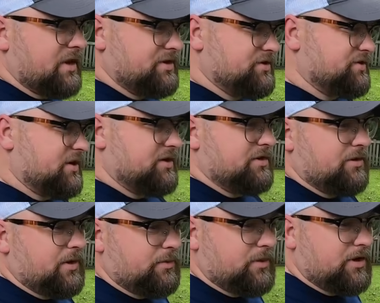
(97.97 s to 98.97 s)
and I just said, you
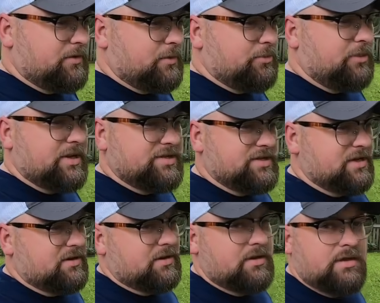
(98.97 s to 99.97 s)
know what, we're going to replace
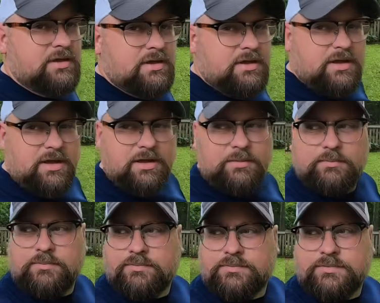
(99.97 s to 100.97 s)
it.
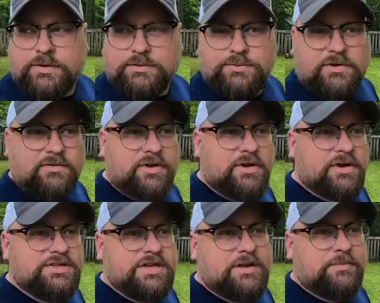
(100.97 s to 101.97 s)
There's one of our
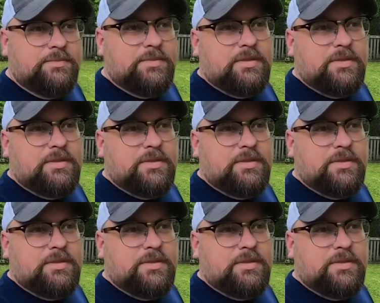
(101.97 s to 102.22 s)
dogs now.